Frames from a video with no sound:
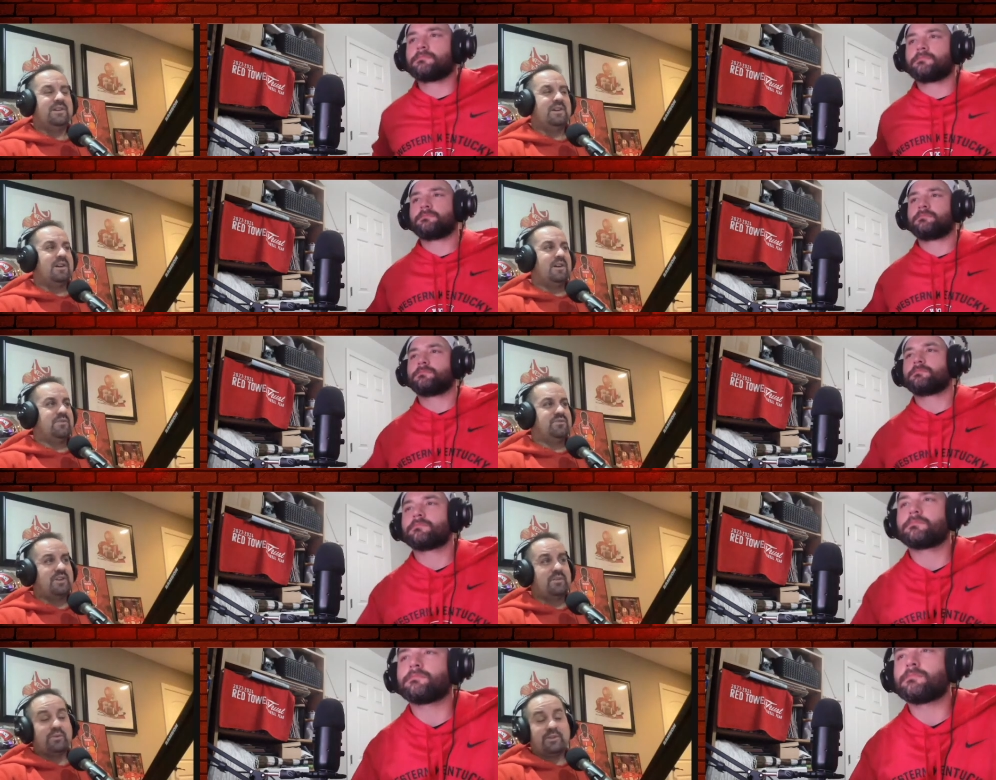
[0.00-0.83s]
Speaker 1: Uh,
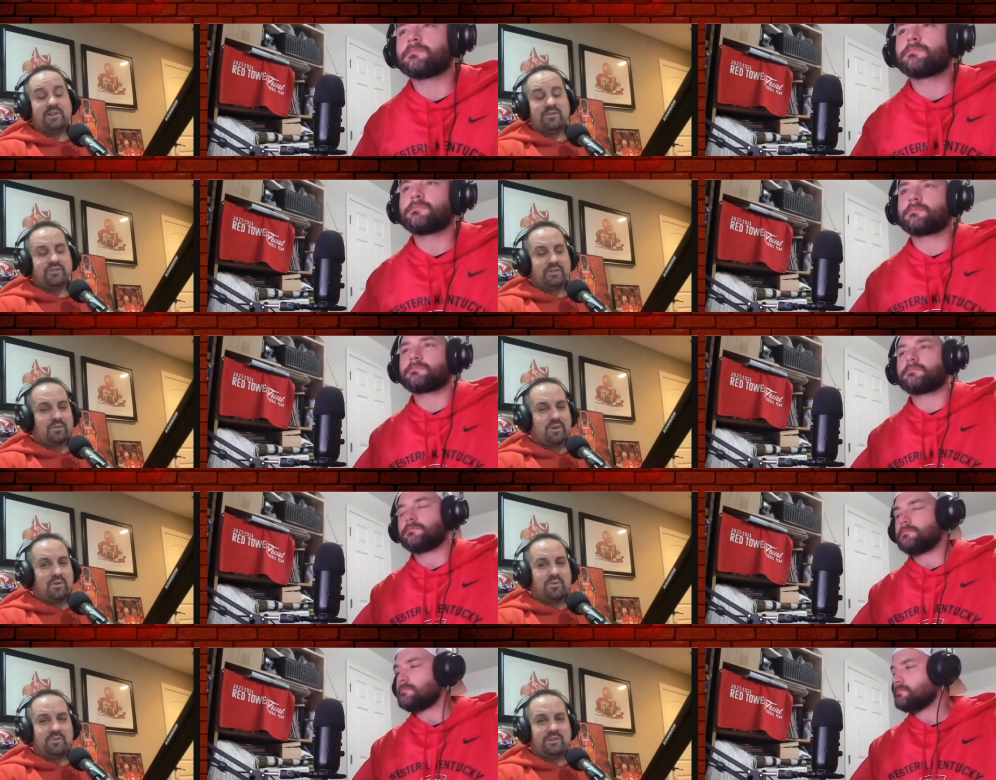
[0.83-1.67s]
several years in a
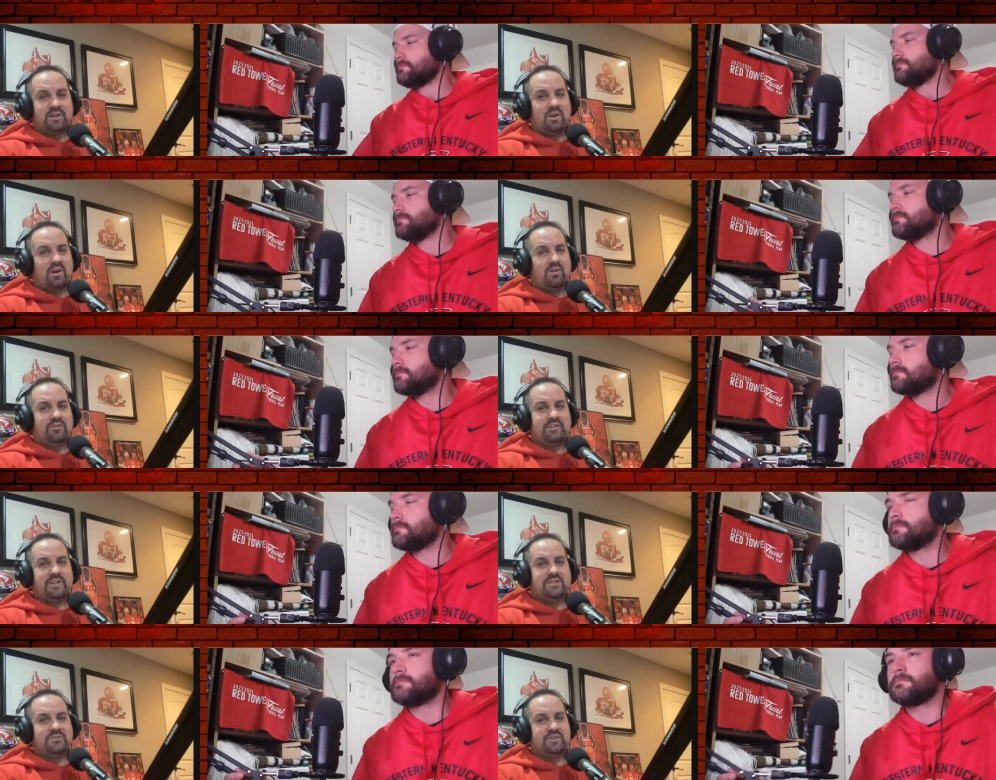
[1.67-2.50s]
row. You know, all
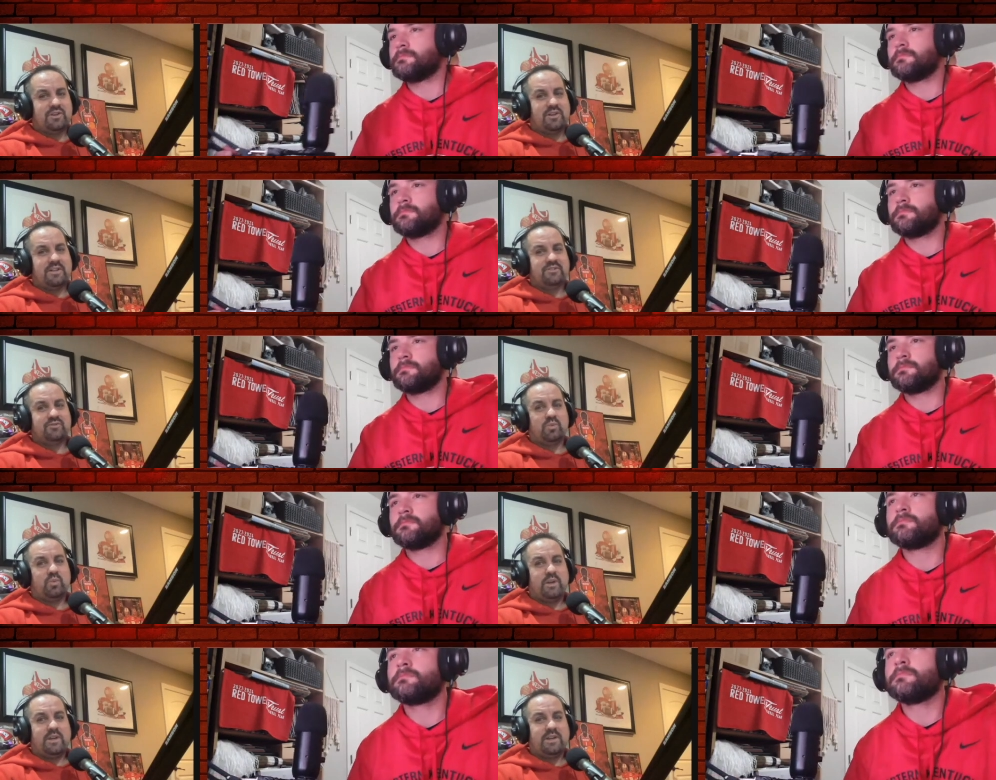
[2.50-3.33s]
she has done is
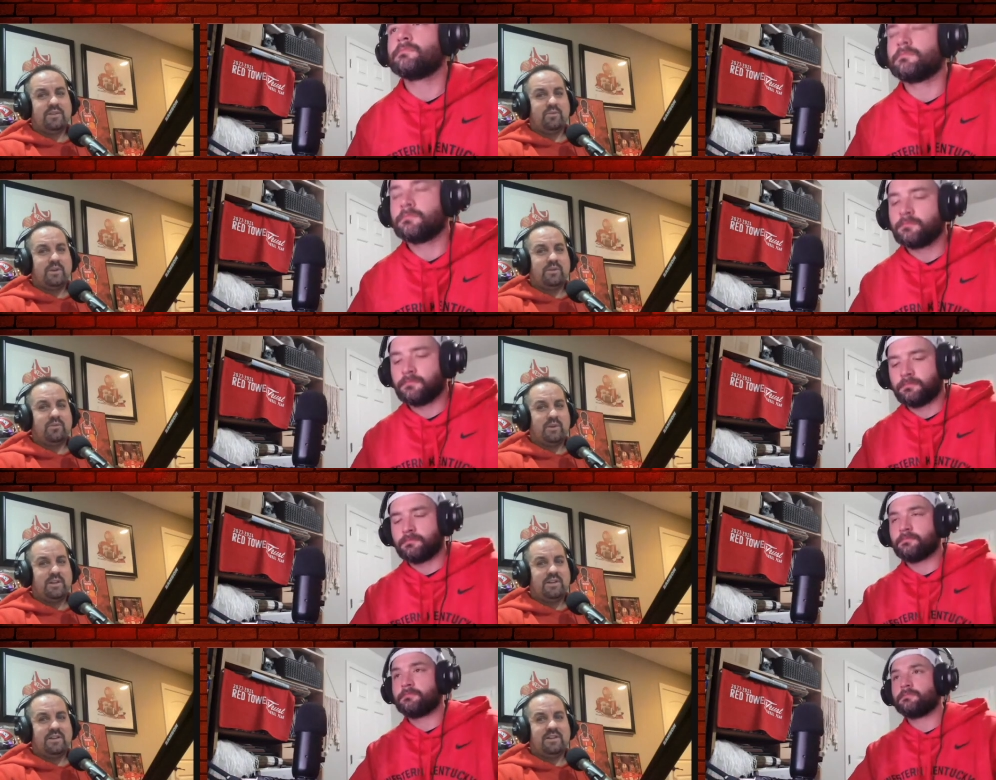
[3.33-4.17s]
win, win,
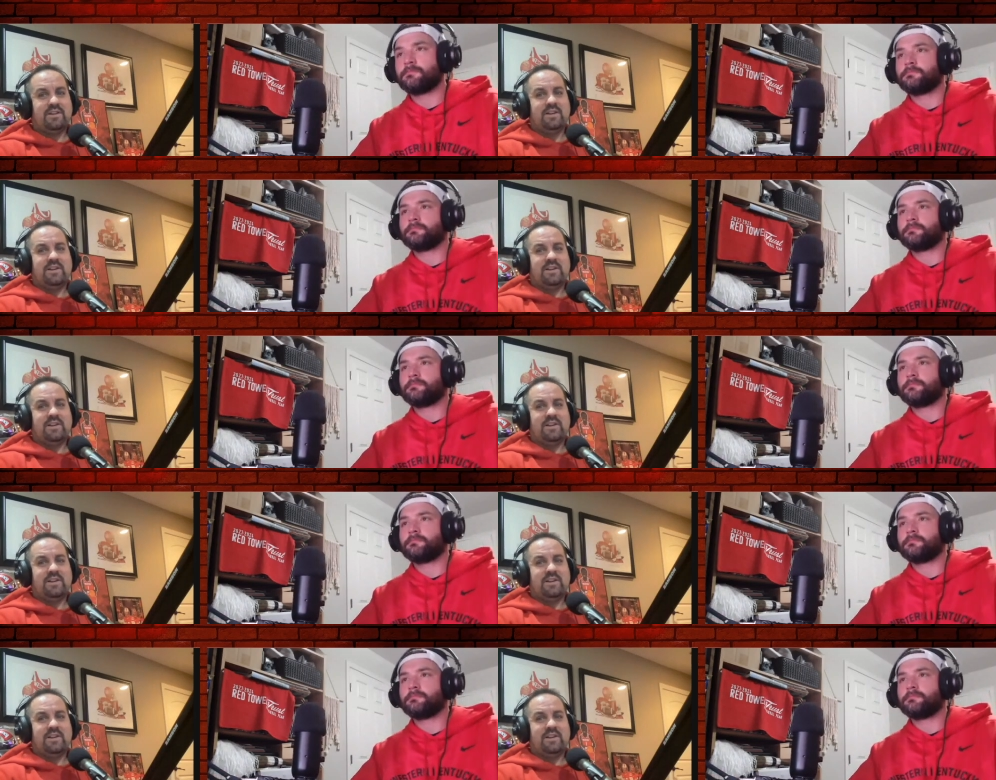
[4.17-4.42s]
win.